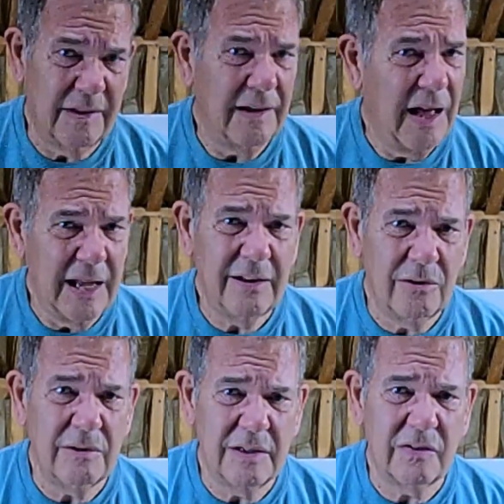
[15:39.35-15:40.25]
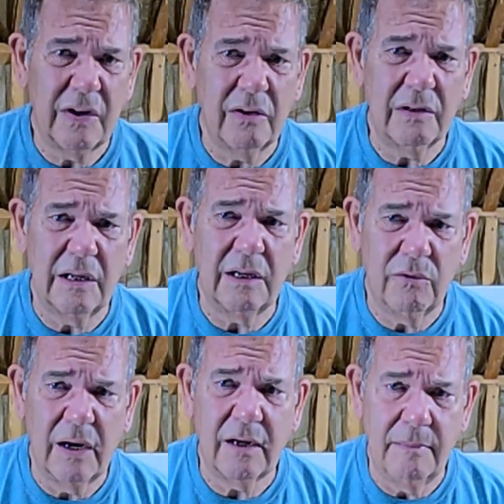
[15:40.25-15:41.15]
and I don't necessarily
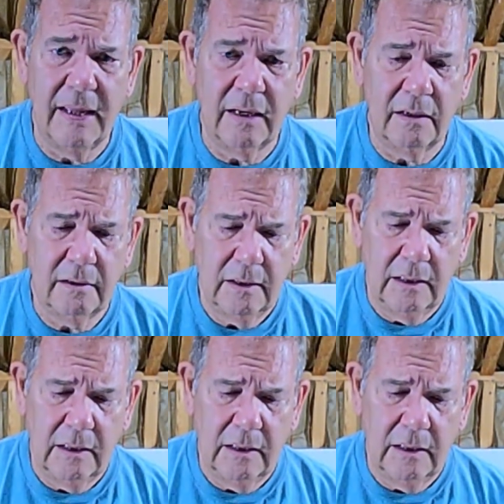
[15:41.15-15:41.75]
recommend